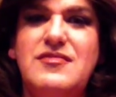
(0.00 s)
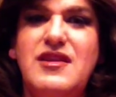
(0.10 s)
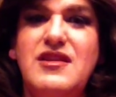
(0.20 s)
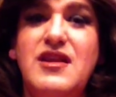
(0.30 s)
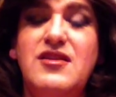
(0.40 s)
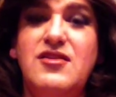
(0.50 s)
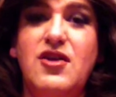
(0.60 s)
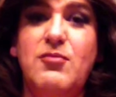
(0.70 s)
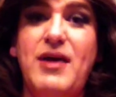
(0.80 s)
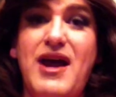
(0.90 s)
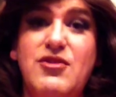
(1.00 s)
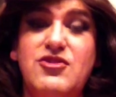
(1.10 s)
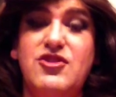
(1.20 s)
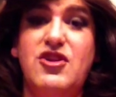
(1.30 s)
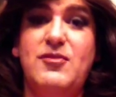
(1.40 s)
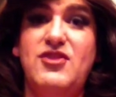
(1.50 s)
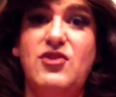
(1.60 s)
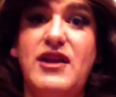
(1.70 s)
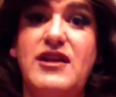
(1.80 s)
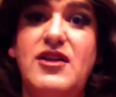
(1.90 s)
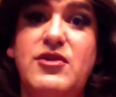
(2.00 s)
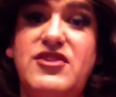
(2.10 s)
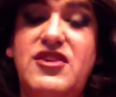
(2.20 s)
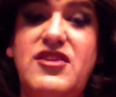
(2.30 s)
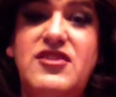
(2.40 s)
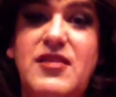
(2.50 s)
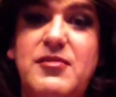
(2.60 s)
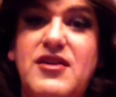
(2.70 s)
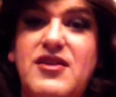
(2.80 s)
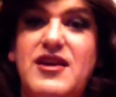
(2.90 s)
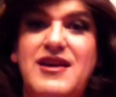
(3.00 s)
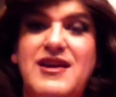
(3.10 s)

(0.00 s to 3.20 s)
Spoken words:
And then her back was turned to me, so I didn't hear what she said, but I was like,